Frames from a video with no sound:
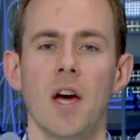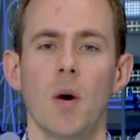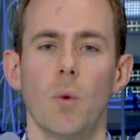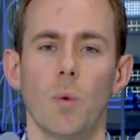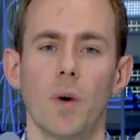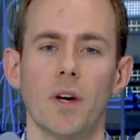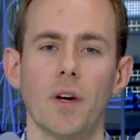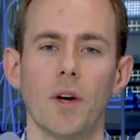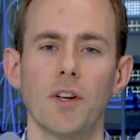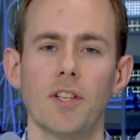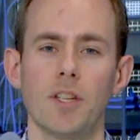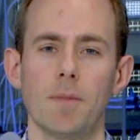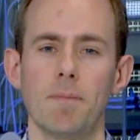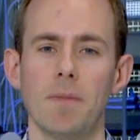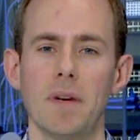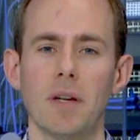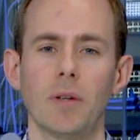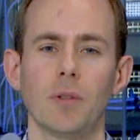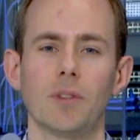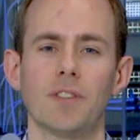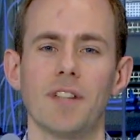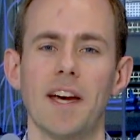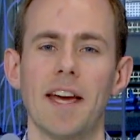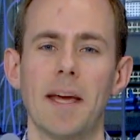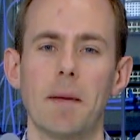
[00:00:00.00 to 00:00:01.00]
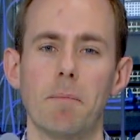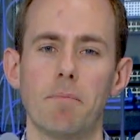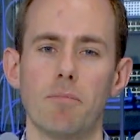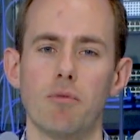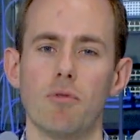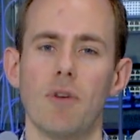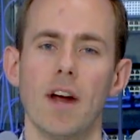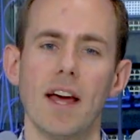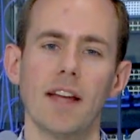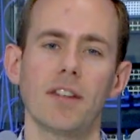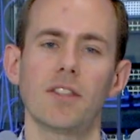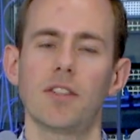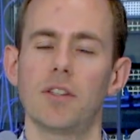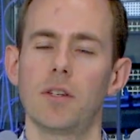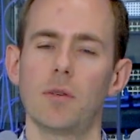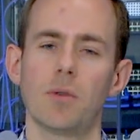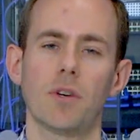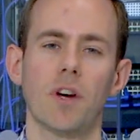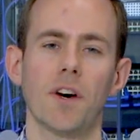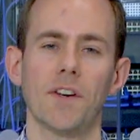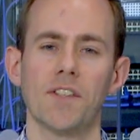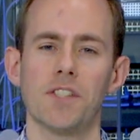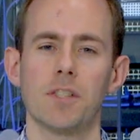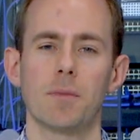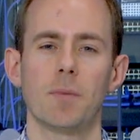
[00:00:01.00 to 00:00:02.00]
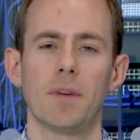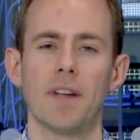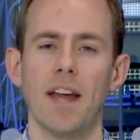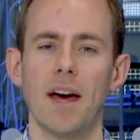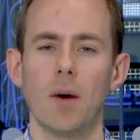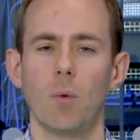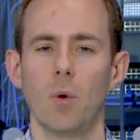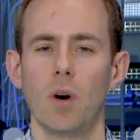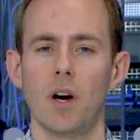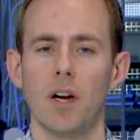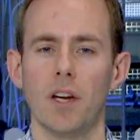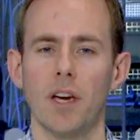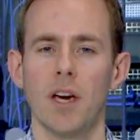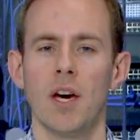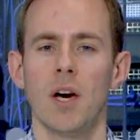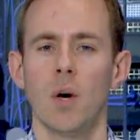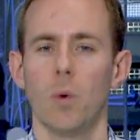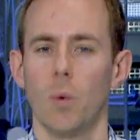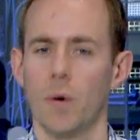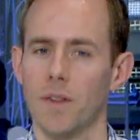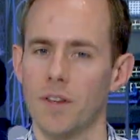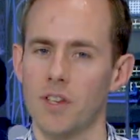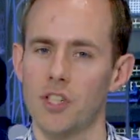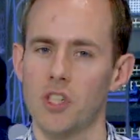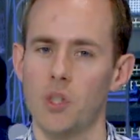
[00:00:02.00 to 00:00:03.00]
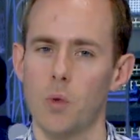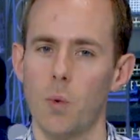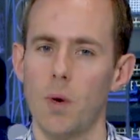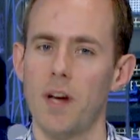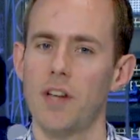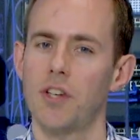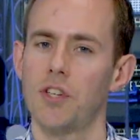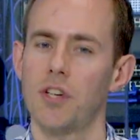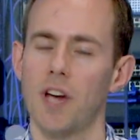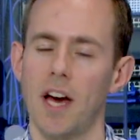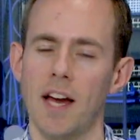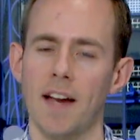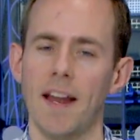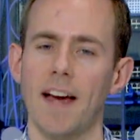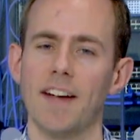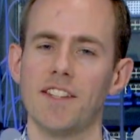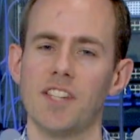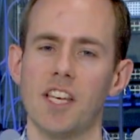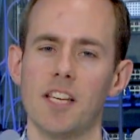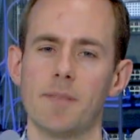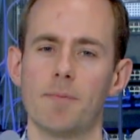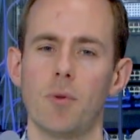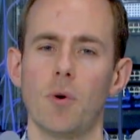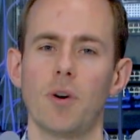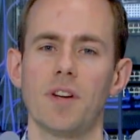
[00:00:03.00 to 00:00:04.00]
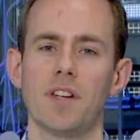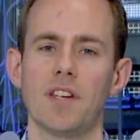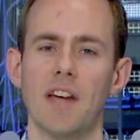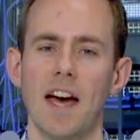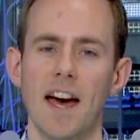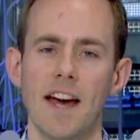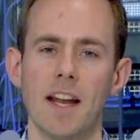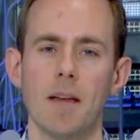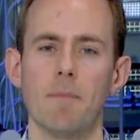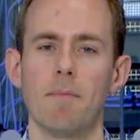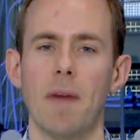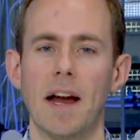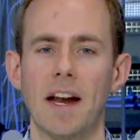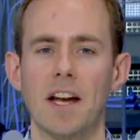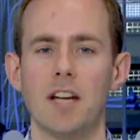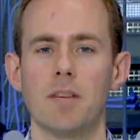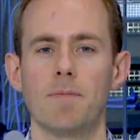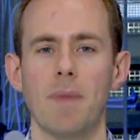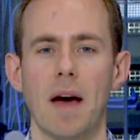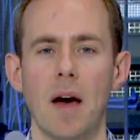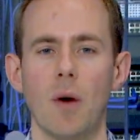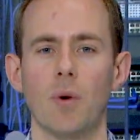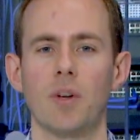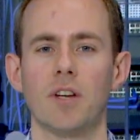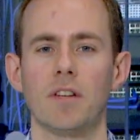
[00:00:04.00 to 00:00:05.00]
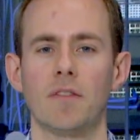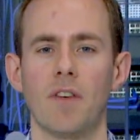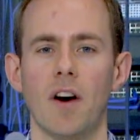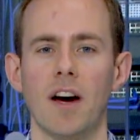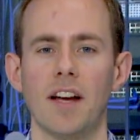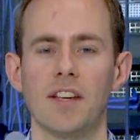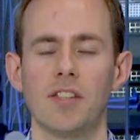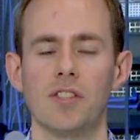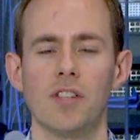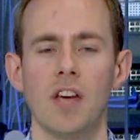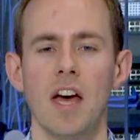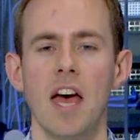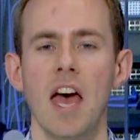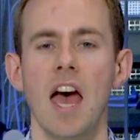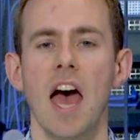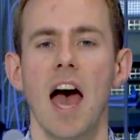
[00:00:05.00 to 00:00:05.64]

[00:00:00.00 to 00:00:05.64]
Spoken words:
We're going to build a brand new customer network with a switch, an access point, and a managed power device,